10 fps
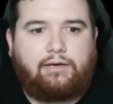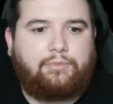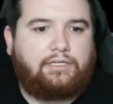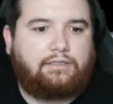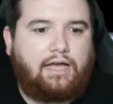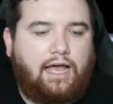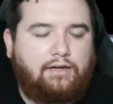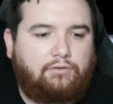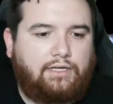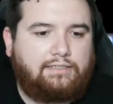I mean, I
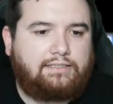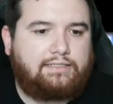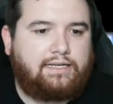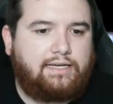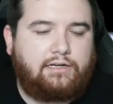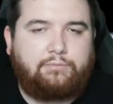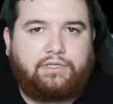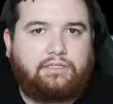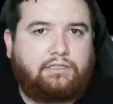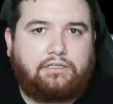don't like to sit here and
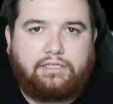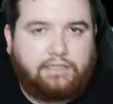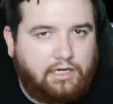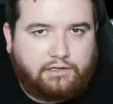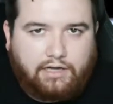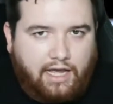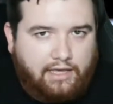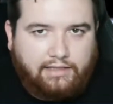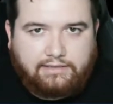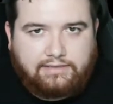be the cookie cutter
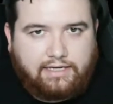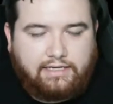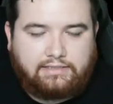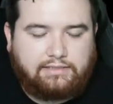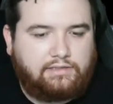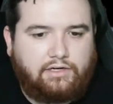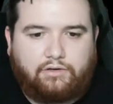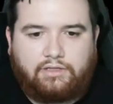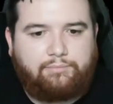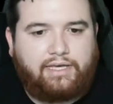guy that says,
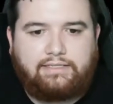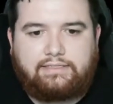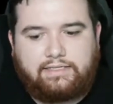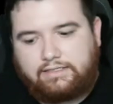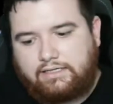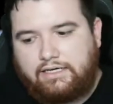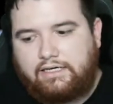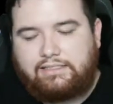the basic